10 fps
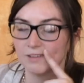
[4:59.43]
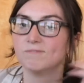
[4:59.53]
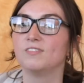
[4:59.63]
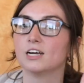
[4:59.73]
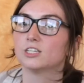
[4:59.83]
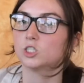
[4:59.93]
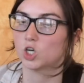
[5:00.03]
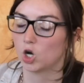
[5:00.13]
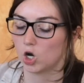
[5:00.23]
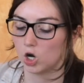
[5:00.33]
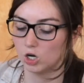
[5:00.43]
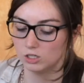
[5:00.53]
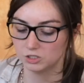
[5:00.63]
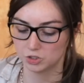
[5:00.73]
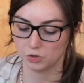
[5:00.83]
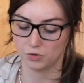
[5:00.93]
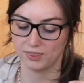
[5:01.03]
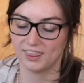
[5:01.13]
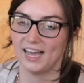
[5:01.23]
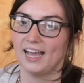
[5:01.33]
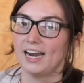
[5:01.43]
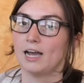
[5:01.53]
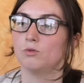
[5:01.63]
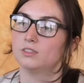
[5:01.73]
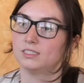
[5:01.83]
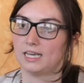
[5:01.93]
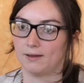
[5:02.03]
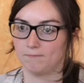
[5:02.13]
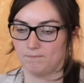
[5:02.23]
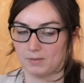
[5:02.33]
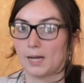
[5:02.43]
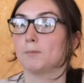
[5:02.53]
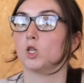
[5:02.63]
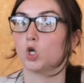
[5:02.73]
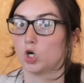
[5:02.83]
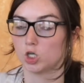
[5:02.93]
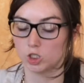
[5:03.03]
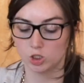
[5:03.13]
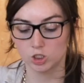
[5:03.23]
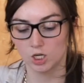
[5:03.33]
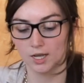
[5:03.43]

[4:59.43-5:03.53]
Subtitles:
I'm very tall, so that I would say I'm large.